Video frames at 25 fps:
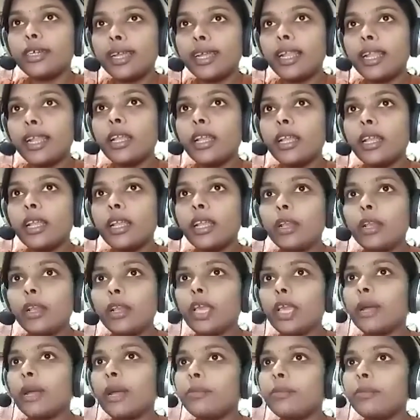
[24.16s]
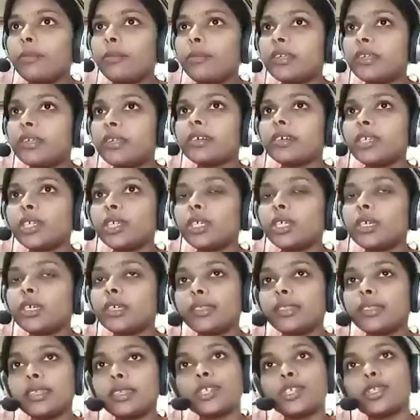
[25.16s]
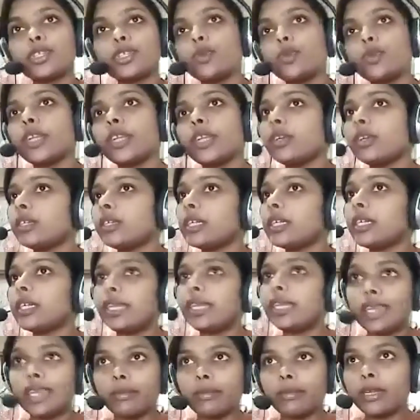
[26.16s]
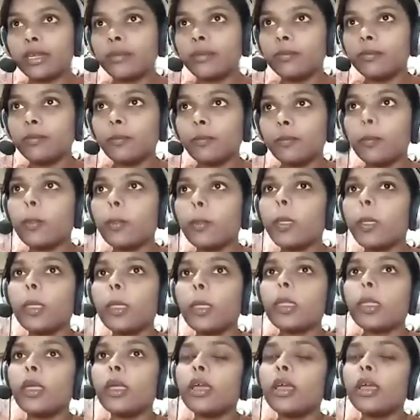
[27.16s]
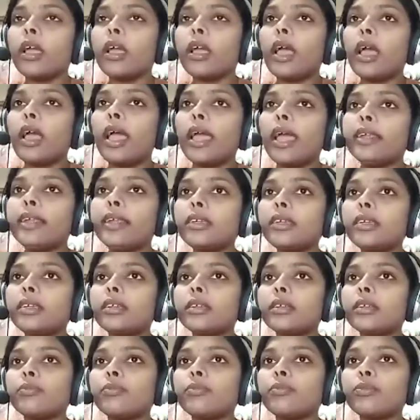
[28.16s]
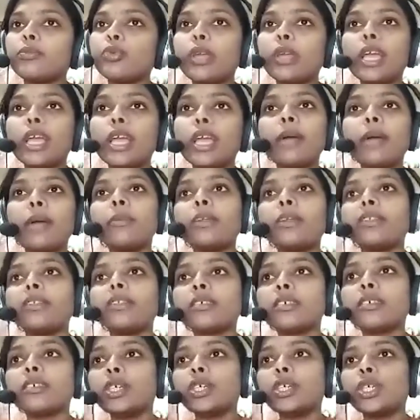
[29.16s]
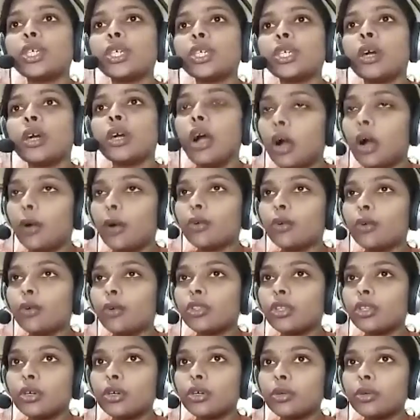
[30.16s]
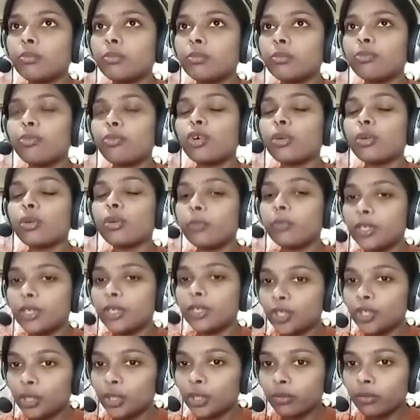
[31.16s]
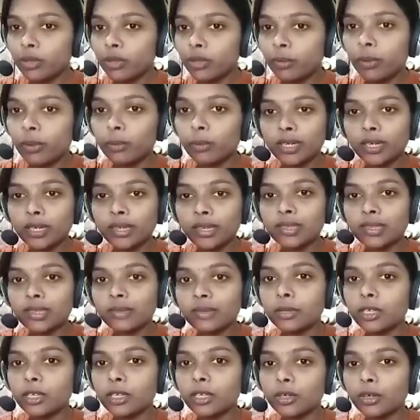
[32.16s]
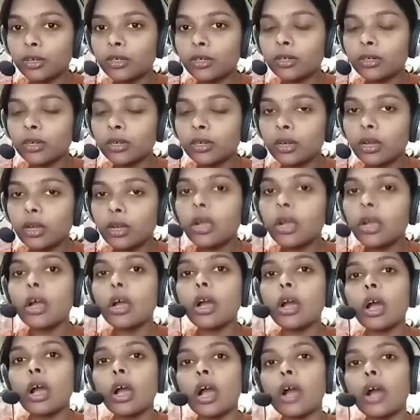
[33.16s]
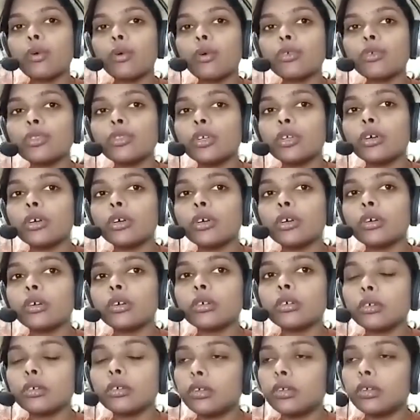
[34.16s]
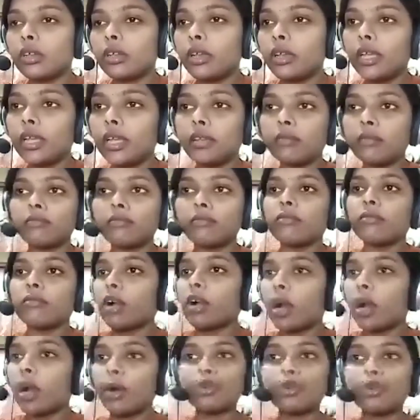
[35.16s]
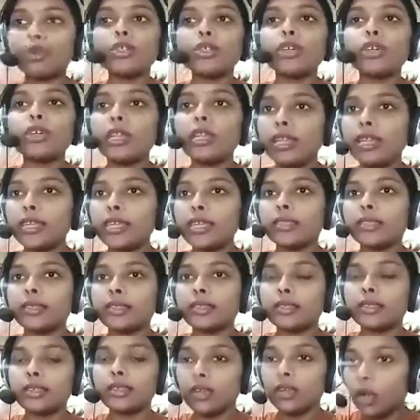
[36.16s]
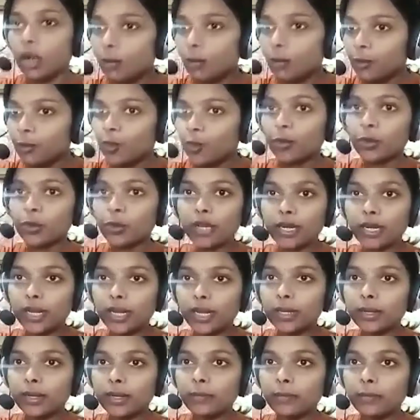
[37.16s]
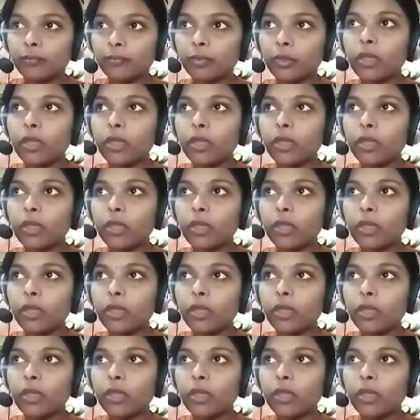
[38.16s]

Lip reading: till we have discussed section 111, and we have discussed how the forfeiture of the property is been done, how the like how the lease comes to an end,